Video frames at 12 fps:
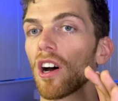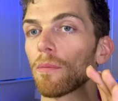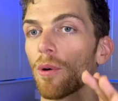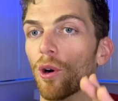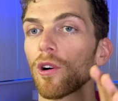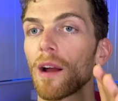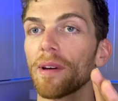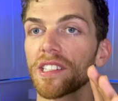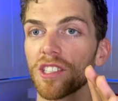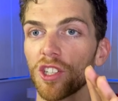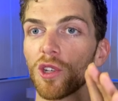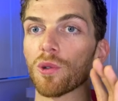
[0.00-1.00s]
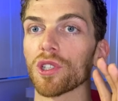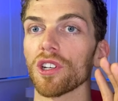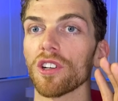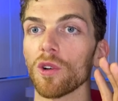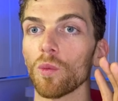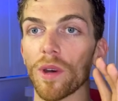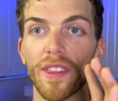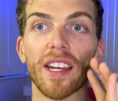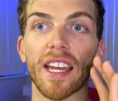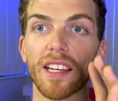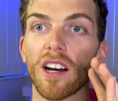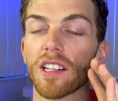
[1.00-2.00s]
our program execution
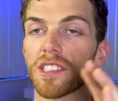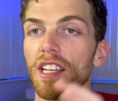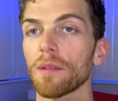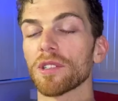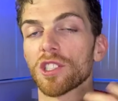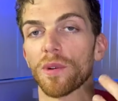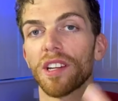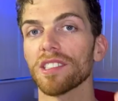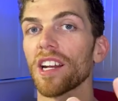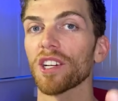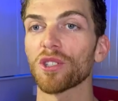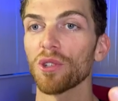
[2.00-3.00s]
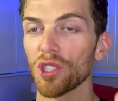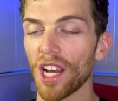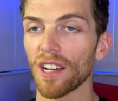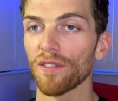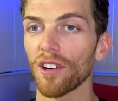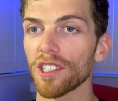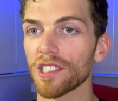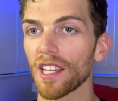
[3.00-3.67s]
within a guard statement, so it does an extra check for us